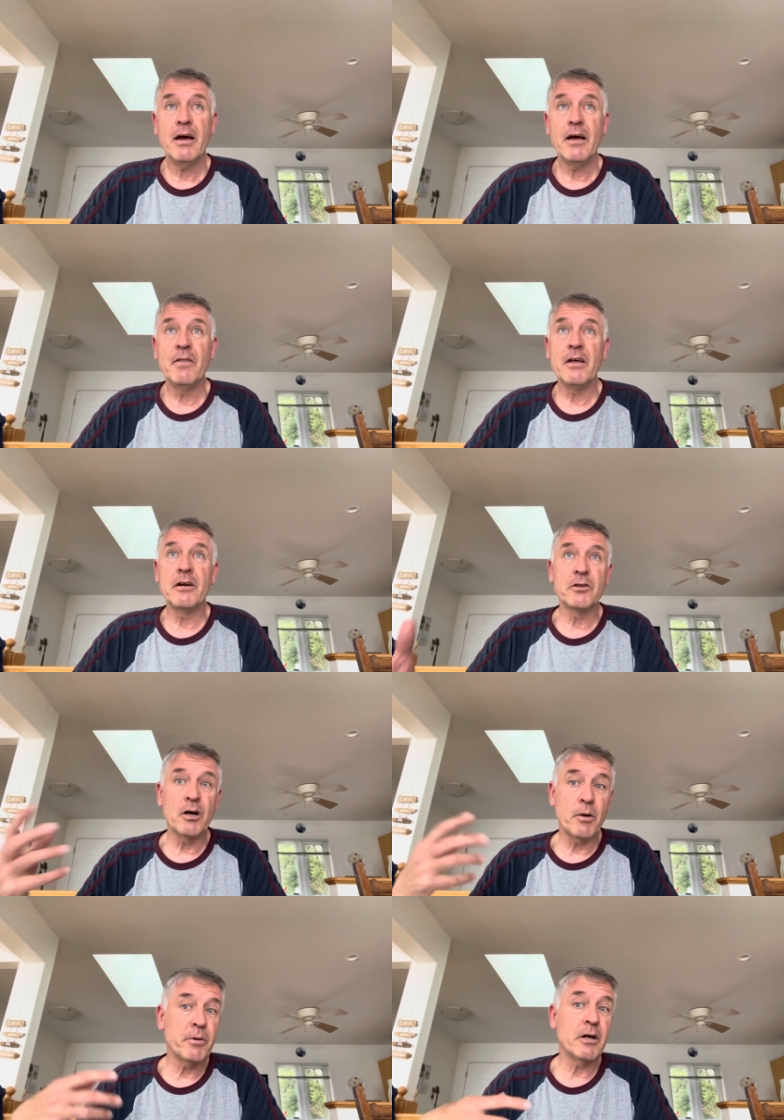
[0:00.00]
And then on
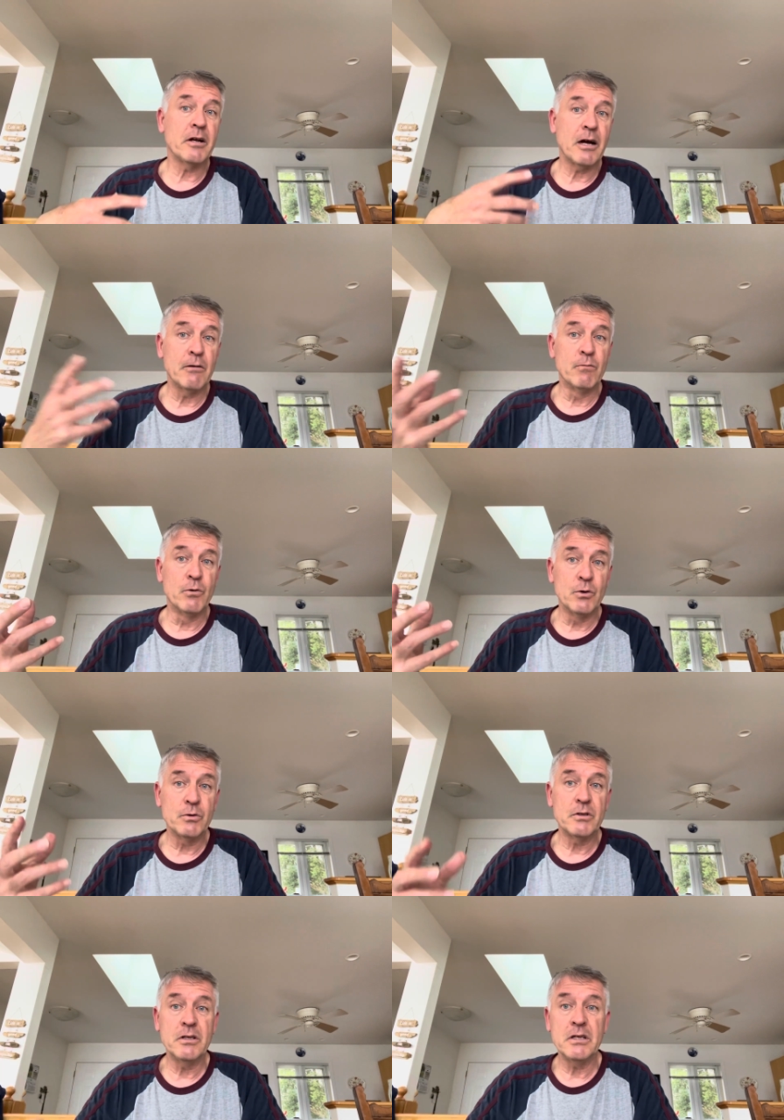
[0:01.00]
top of that, I
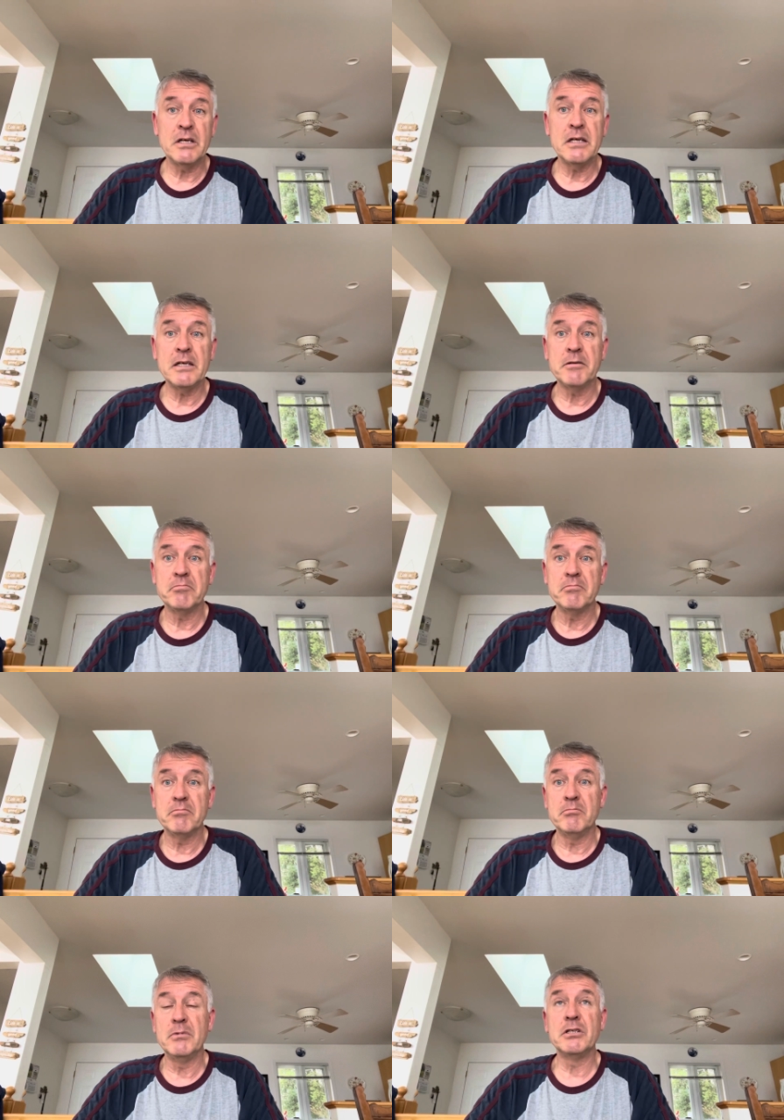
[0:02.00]
wrote the
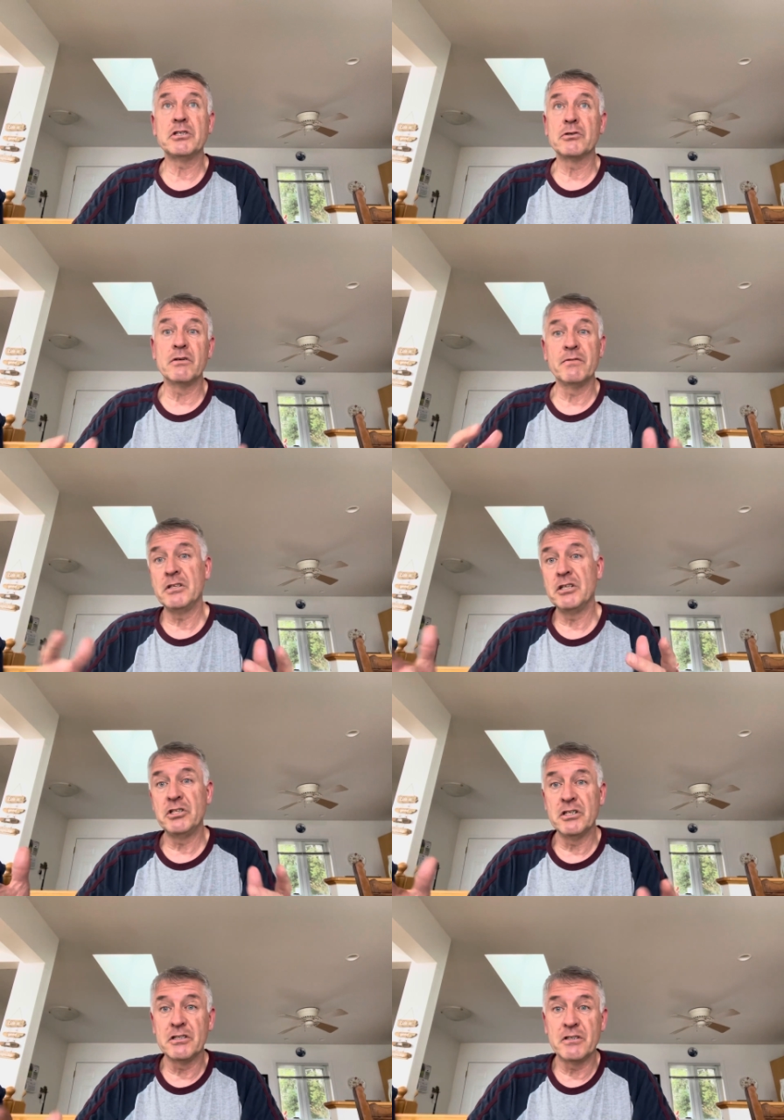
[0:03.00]
Minister of
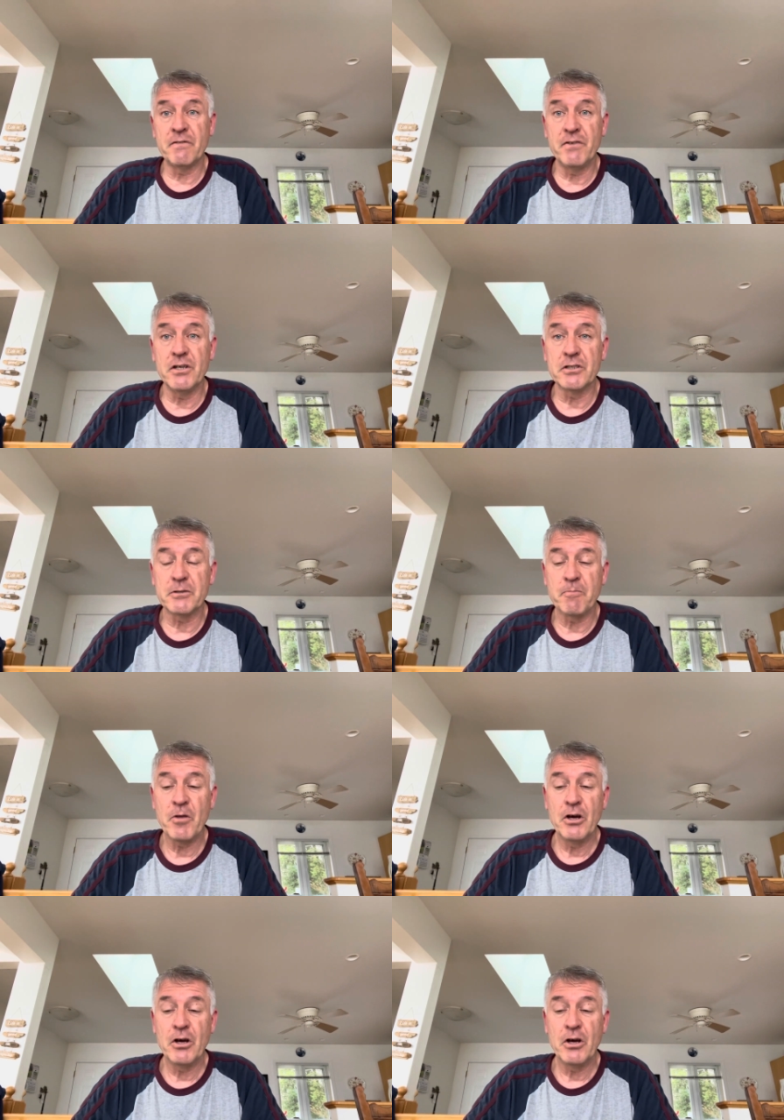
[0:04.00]
Indigenous Affairs.